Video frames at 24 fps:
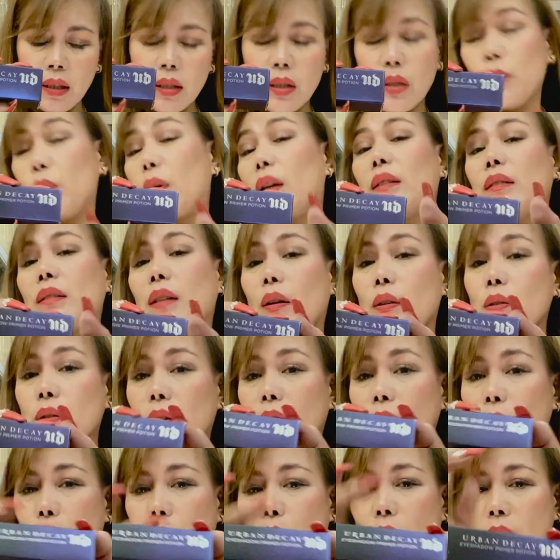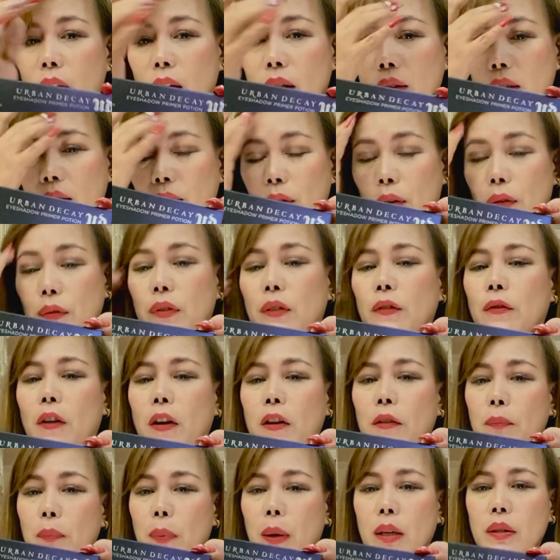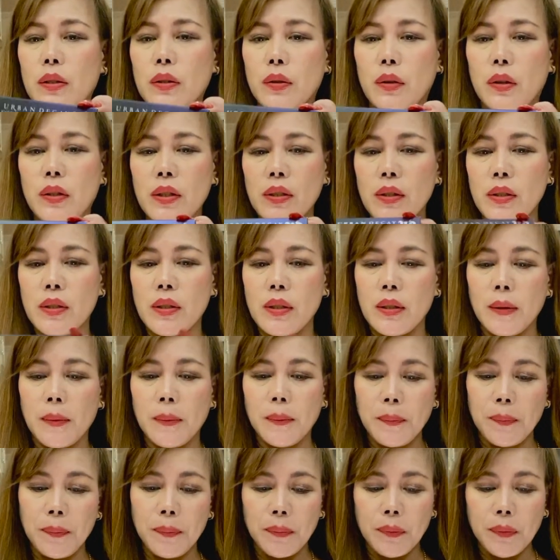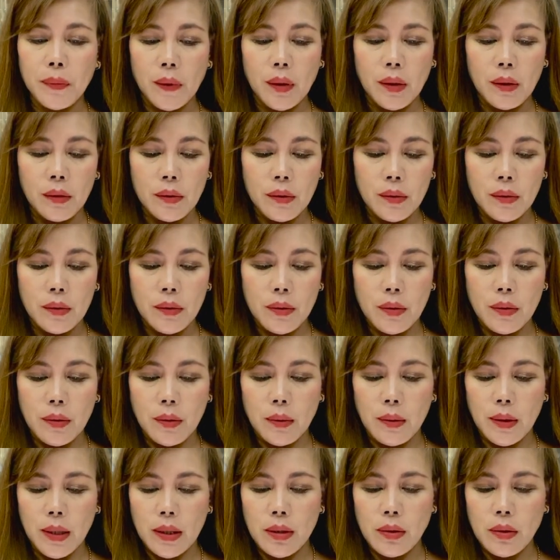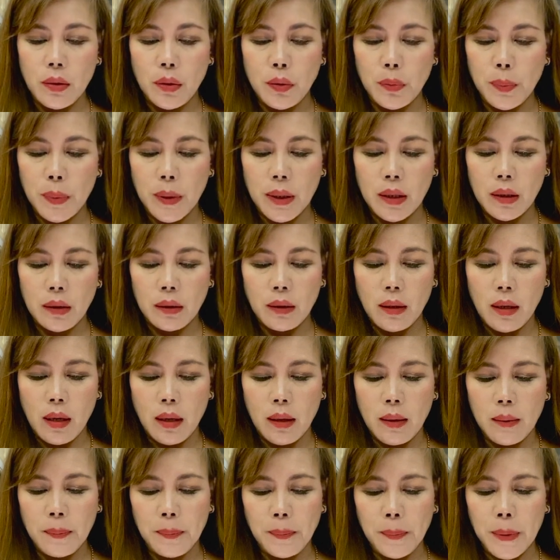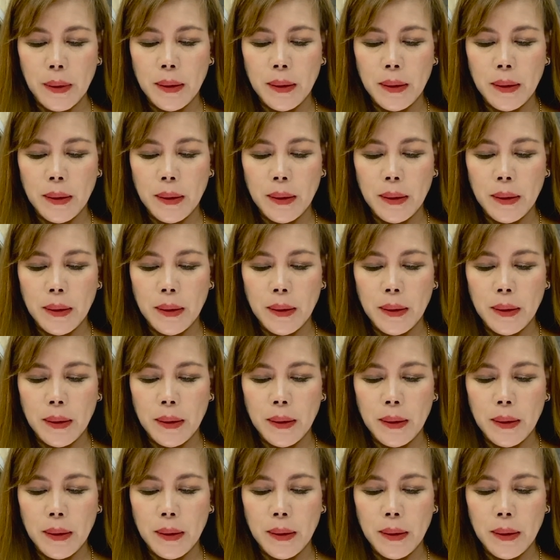is 1,455 pesos. So let's open it up.